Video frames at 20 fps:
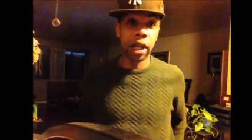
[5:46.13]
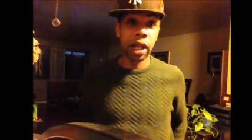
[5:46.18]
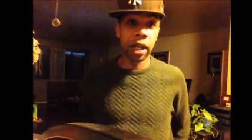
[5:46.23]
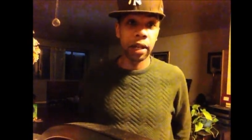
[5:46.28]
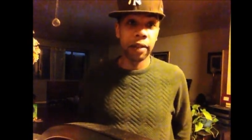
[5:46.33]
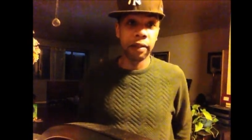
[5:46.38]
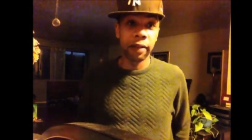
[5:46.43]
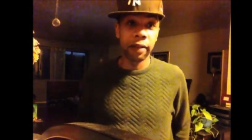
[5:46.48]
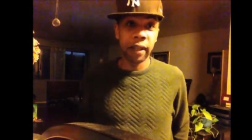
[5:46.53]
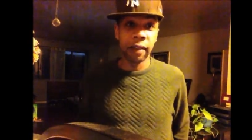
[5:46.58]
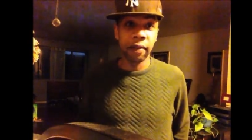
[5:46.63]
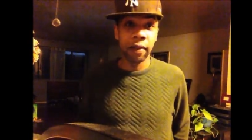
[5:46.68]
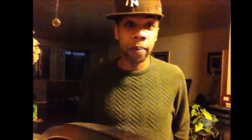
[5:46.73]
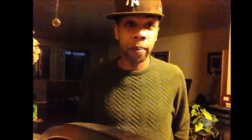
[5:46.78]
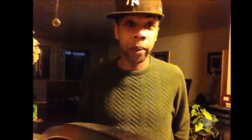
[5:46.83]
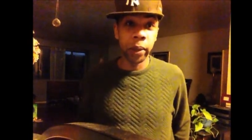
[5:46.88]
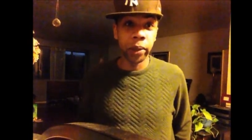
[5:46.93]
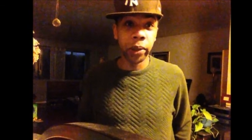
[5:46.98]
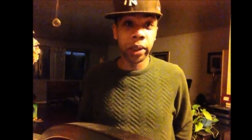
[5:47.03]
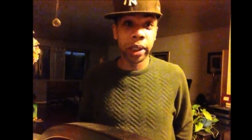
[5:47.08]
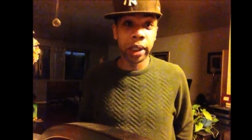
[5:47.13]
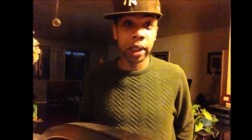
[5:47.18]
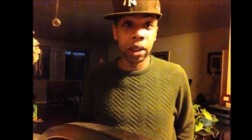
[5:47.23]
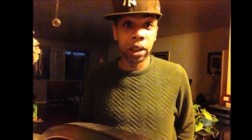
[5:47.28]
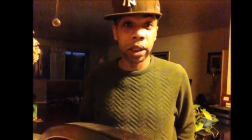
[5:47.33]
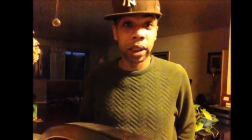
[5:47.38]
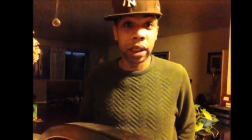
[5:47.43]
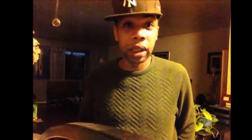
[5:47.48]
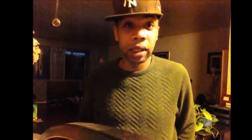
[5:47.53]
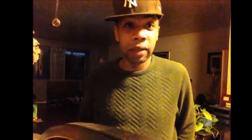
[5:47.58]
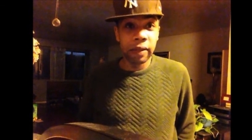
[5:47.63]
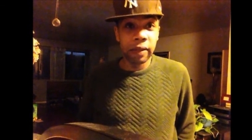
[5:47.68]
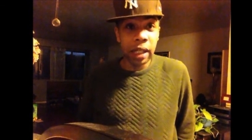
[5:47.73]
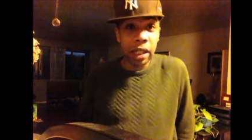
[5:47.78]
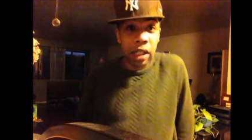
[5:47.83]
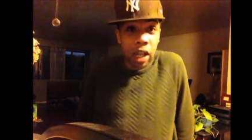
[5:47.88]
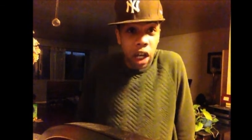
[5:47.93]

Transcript: non favorite person on TV,